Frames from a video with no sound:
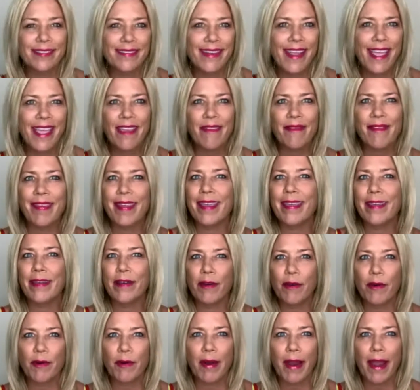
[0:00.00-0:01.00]
navy or
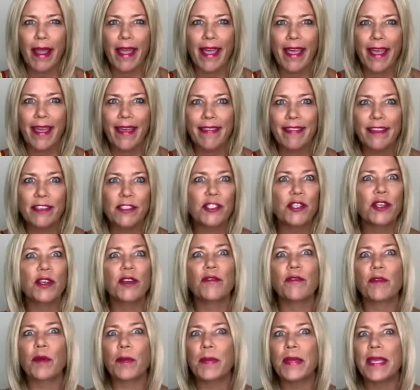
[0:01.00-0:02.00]
gray, that you can
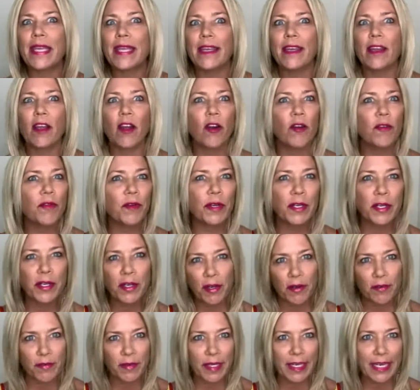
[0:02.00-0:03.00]
repeat over and
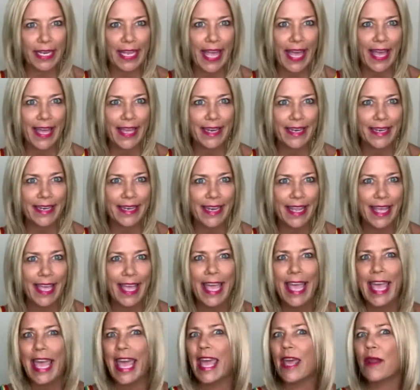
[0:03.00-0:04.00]
over again
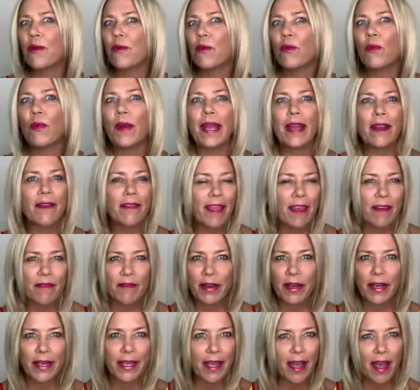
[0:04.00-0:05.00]
and wear that
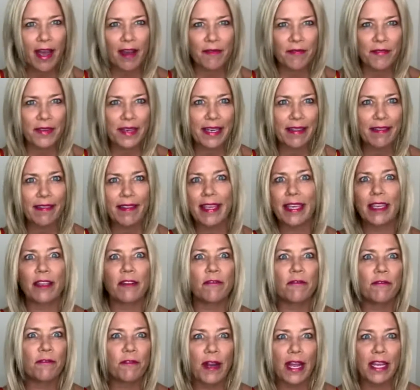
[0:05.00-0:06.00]
very confidently in
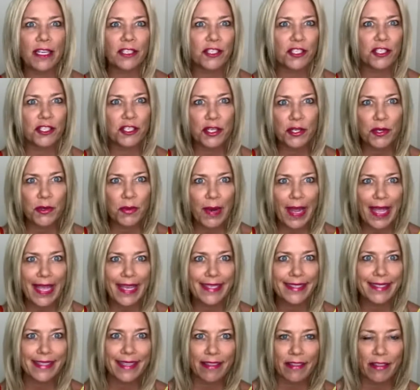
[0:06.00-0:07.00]
fresh new
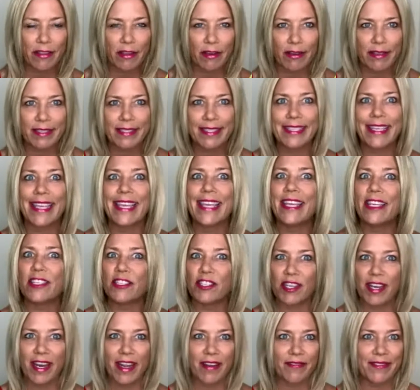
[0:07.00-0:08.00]
ways and looks each
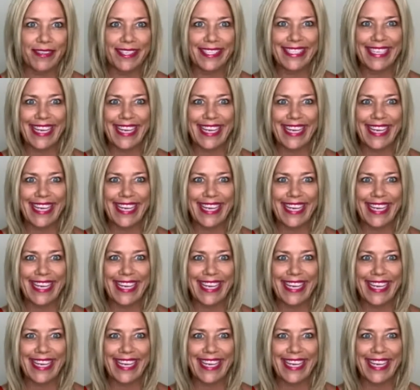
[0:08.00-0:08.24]
and every